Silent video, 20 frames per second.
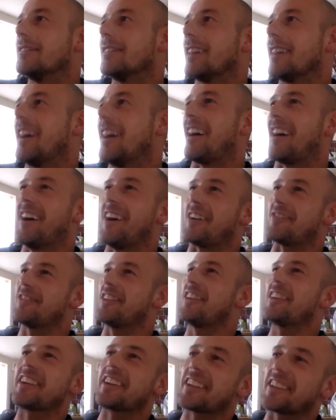I'm
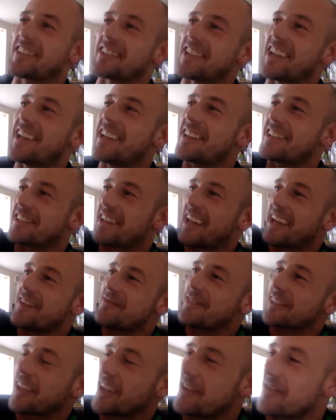not going to say his
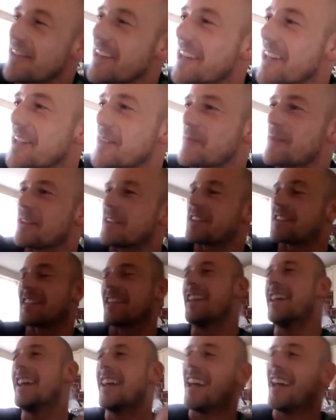name, but don't read his books.